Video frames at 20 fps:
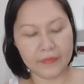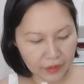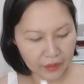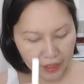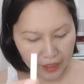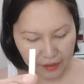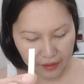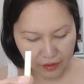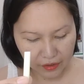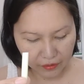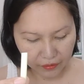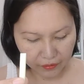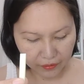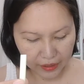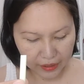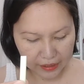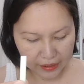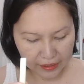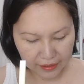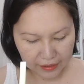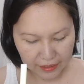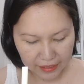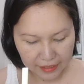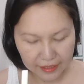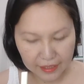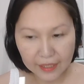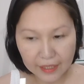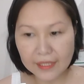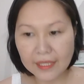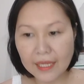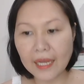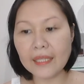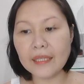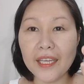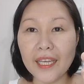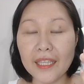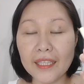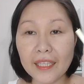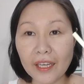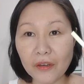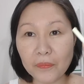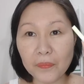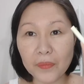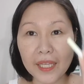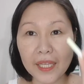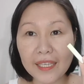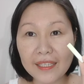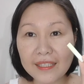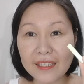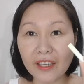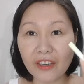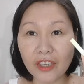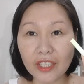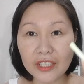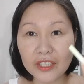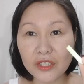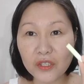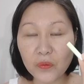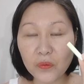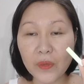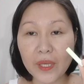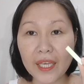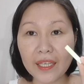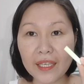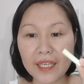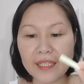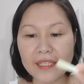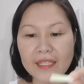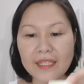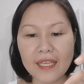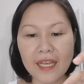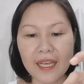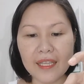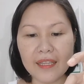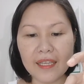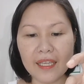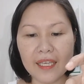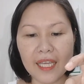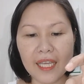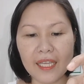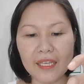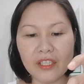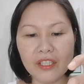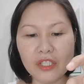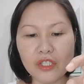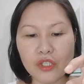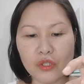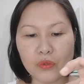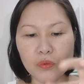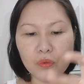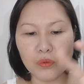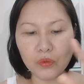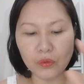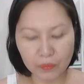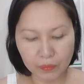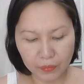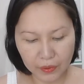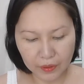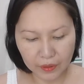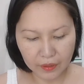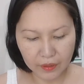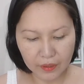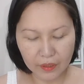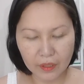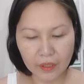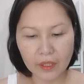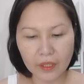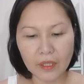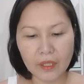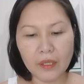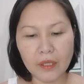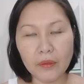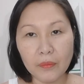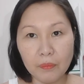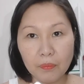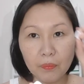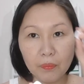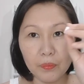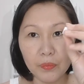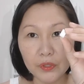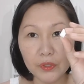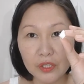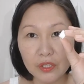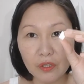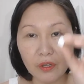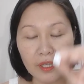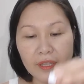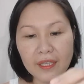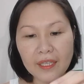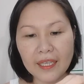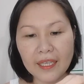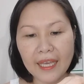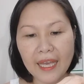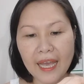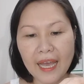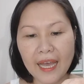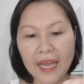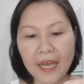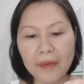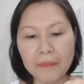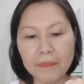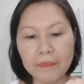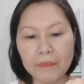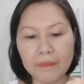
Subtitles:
Okay, so it's as easy as that. And now place the cotton wick inside the inhaler tube. Put on the cap.